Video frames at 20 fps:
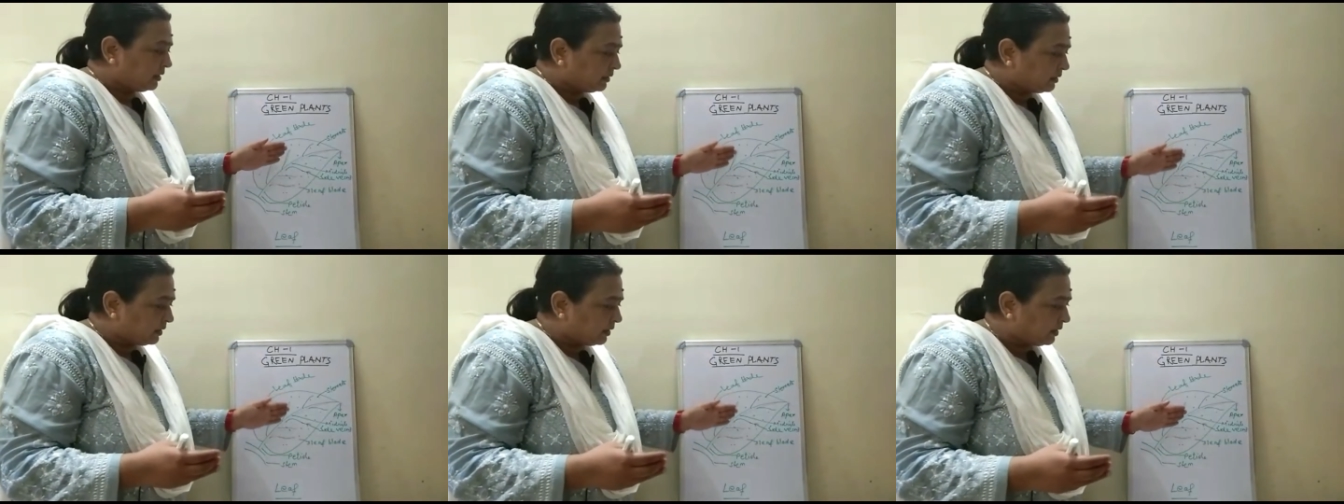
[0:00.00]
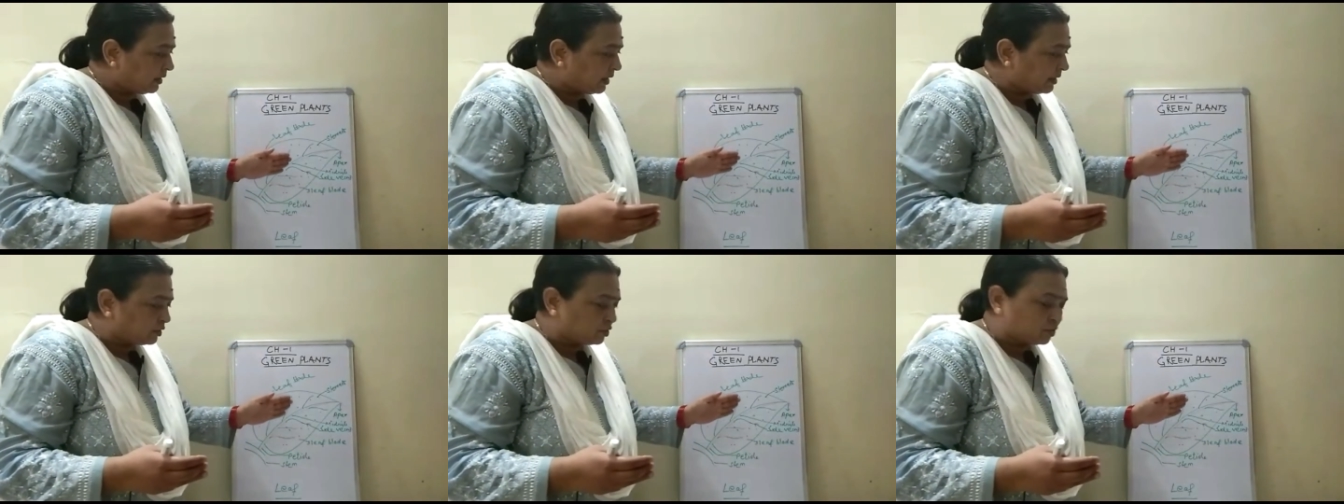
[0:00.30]
the
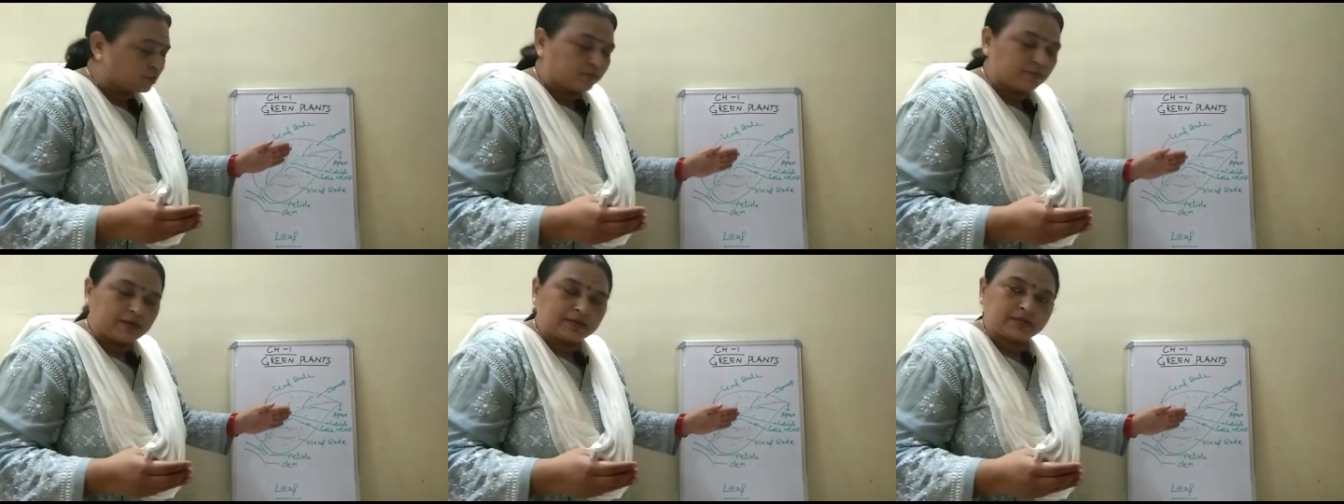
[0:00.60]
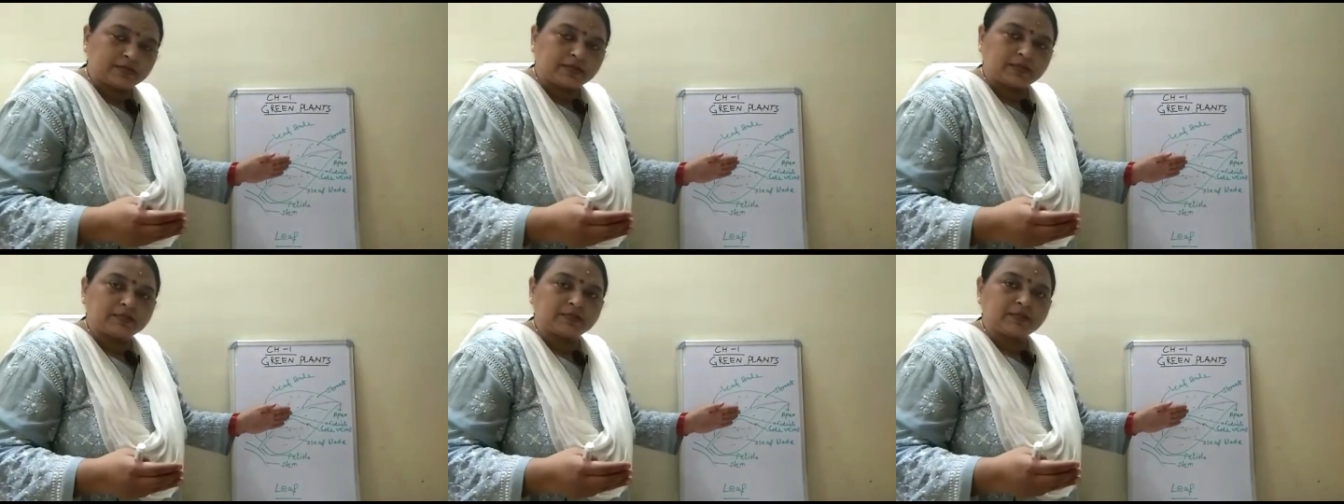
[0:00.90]

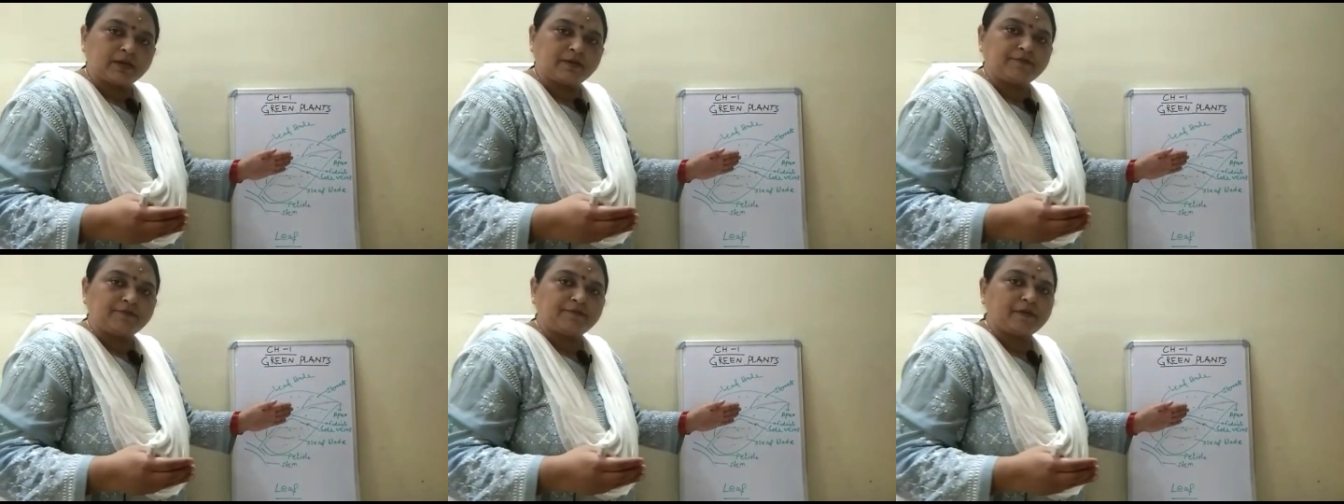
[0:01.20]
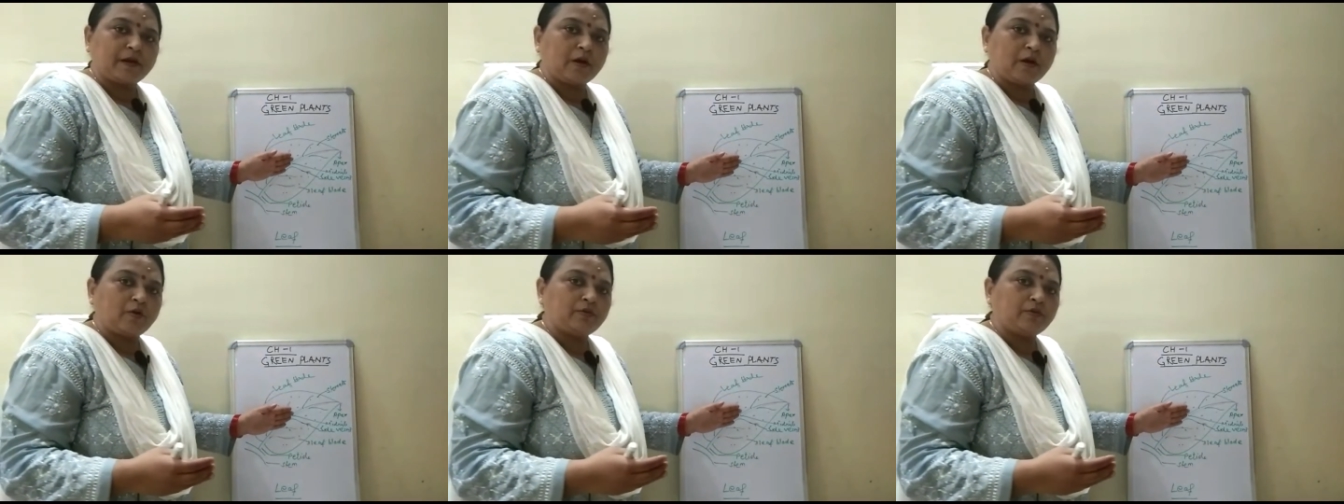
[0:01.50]
stomatas are
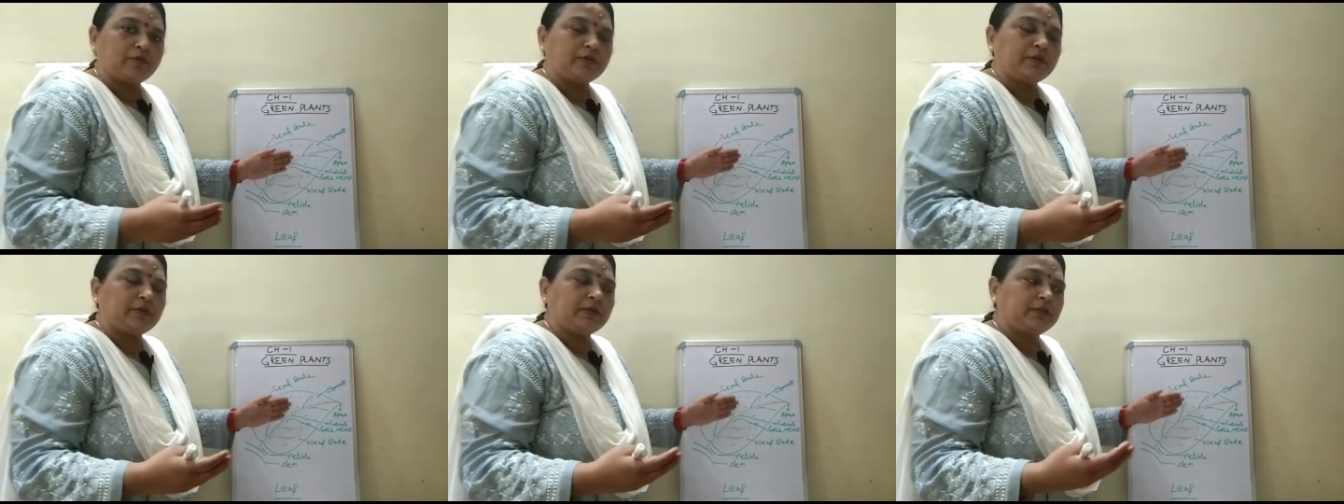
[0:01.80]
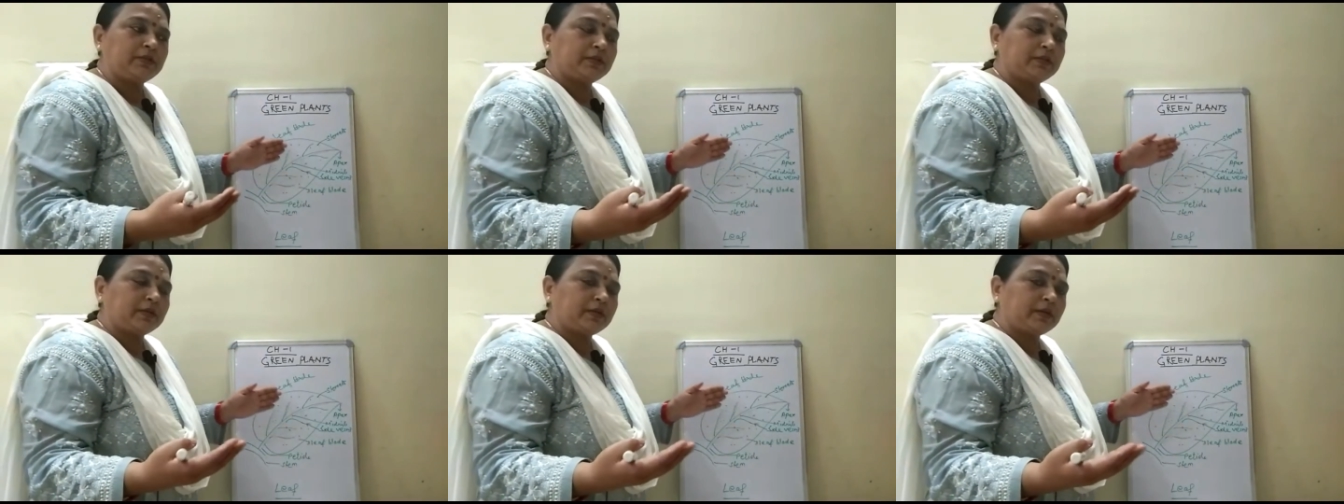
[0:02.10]
found
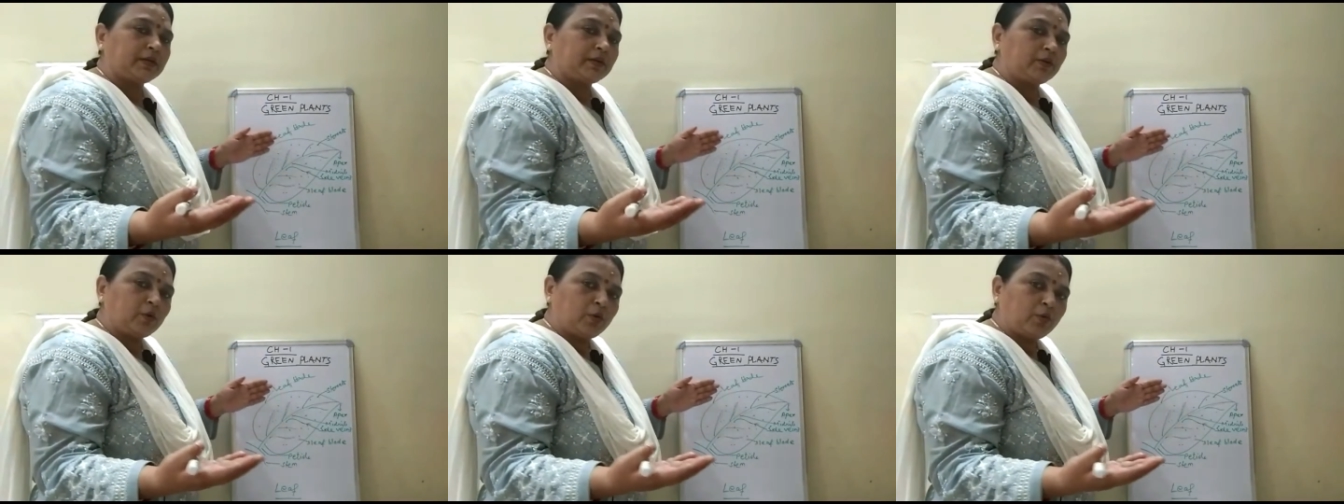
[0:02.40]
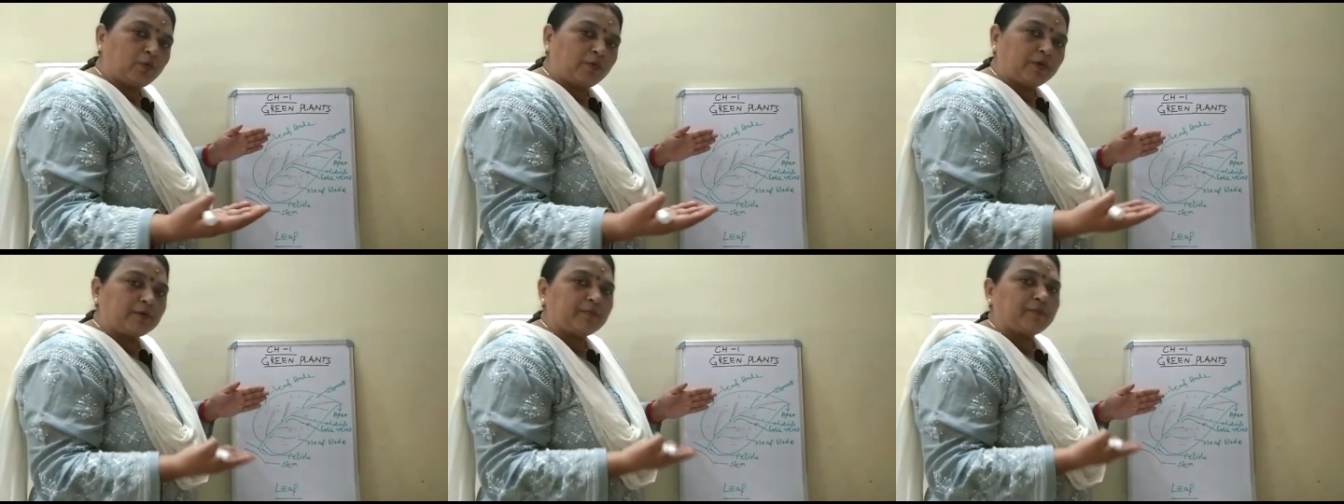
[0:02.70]
in the
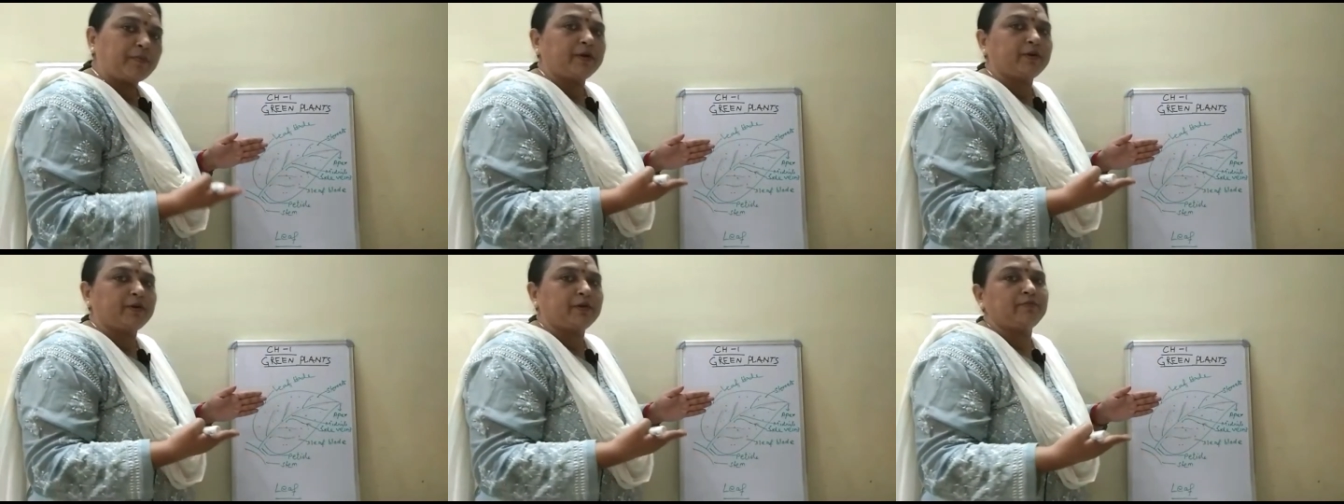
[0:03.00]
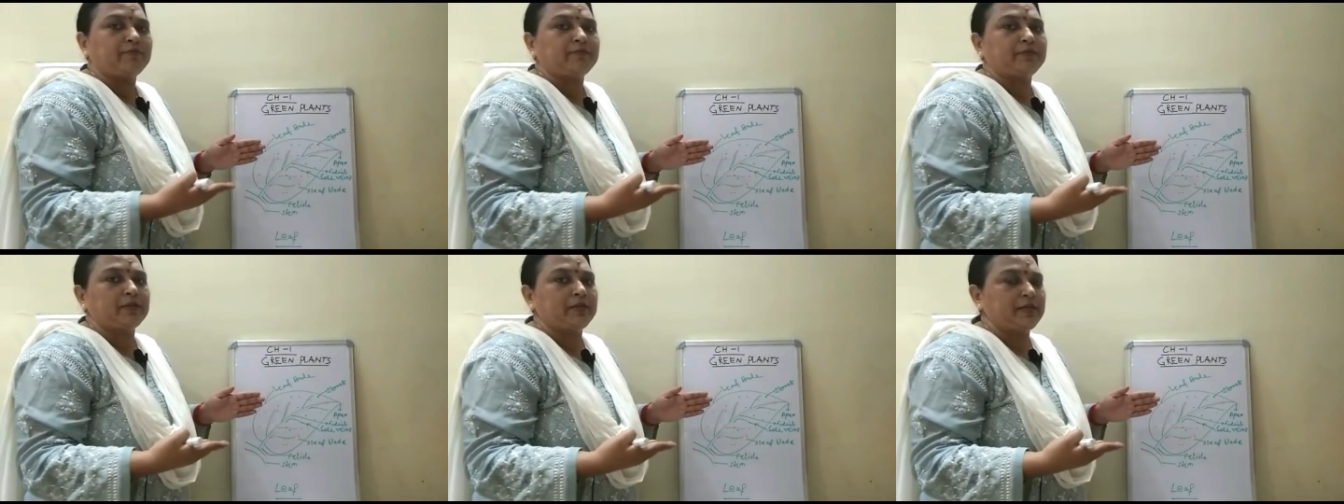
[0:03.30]
lower part
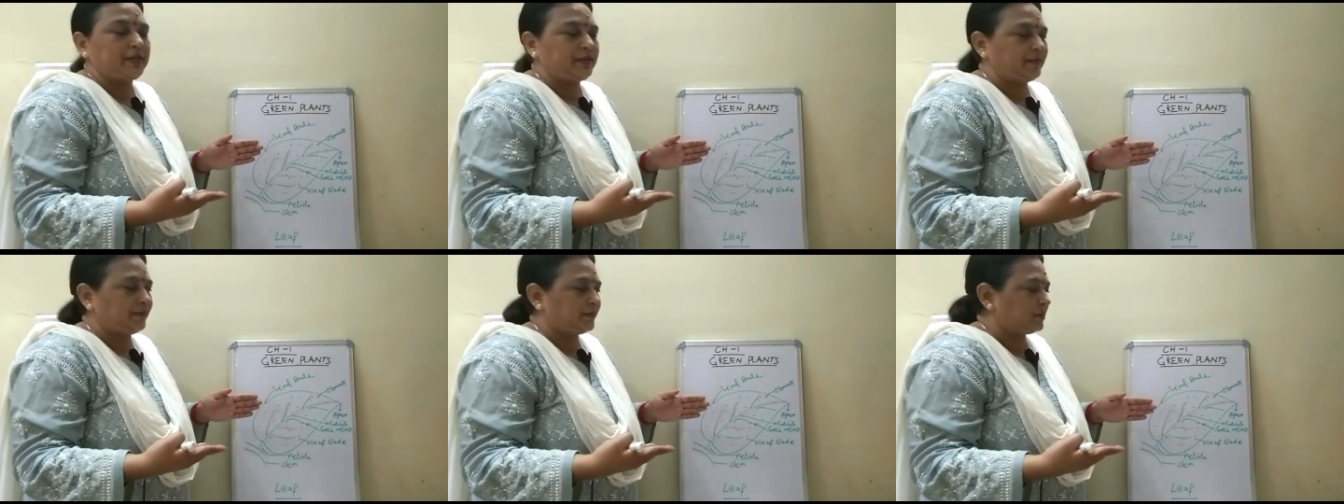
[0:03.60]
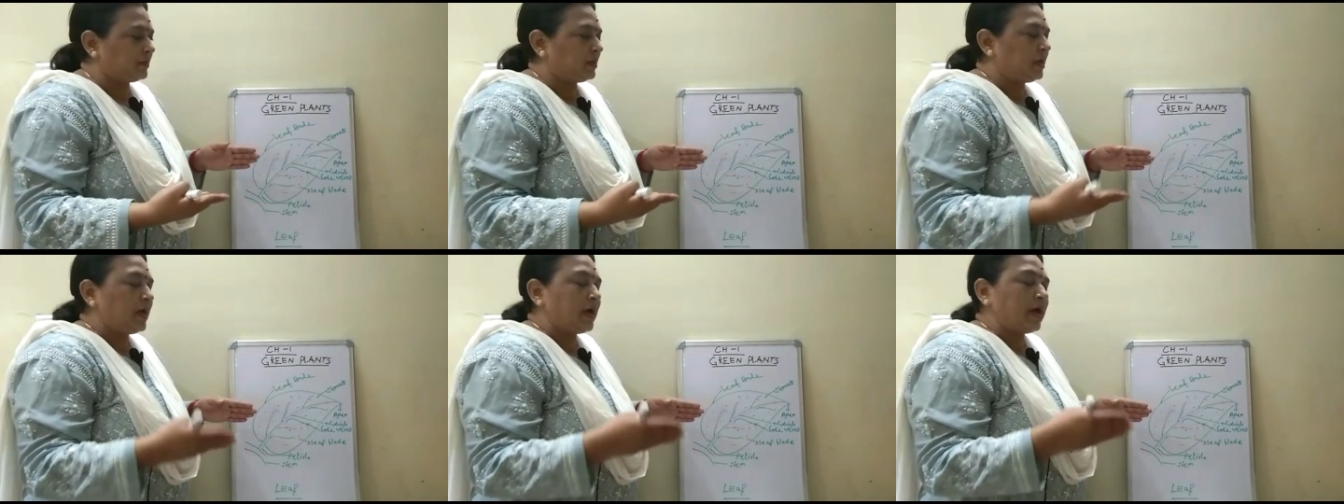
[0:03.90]
of the leaves,